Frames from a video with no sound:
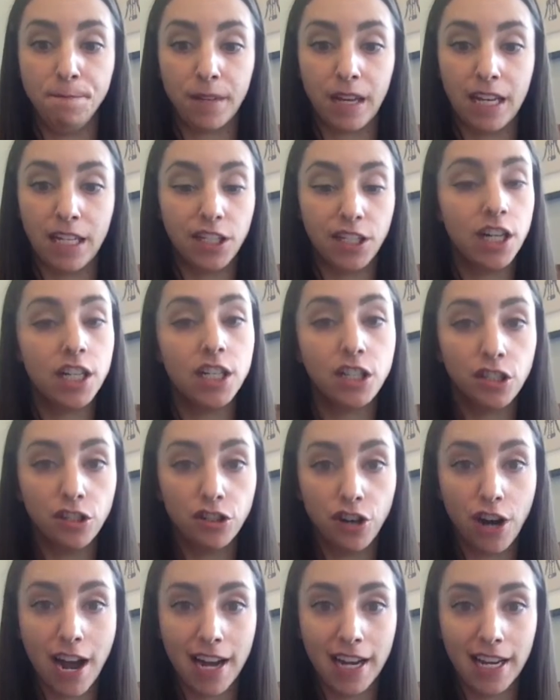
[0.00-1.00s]
it starts
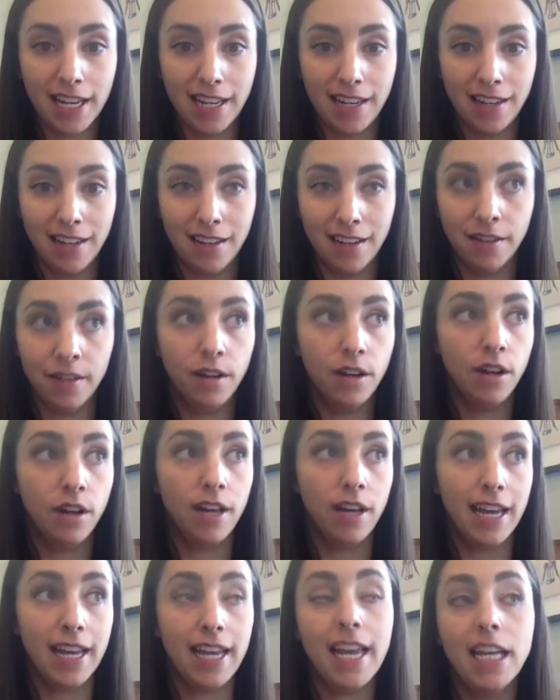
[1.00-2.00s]
tracking
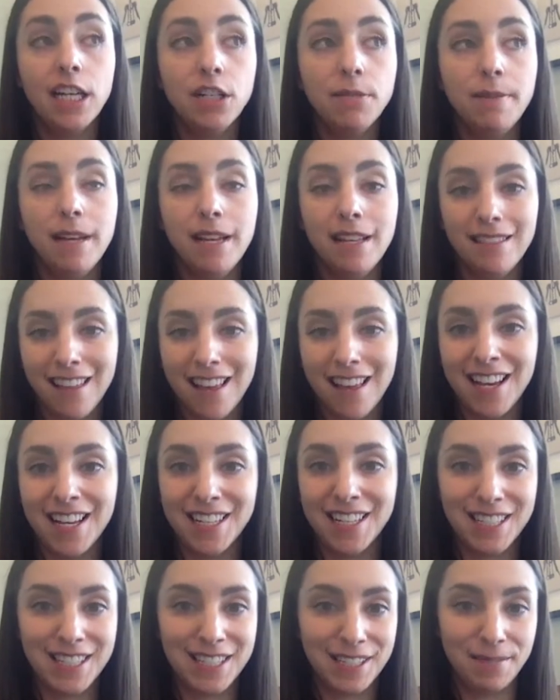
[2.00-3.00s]
engagement,
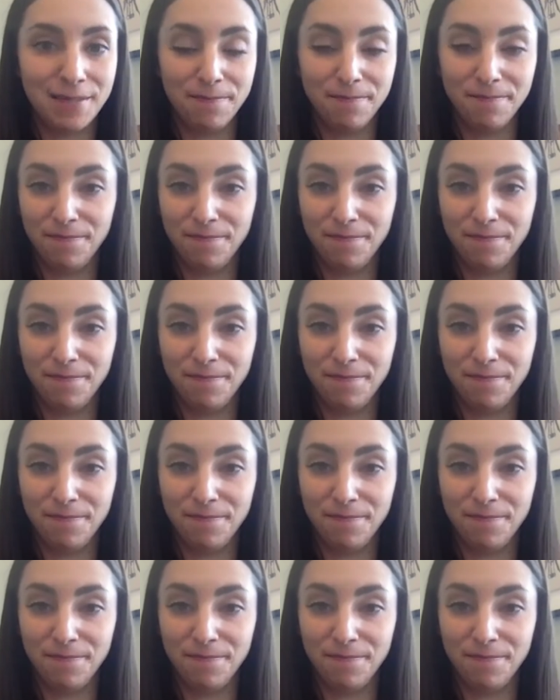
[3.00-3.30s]
likes,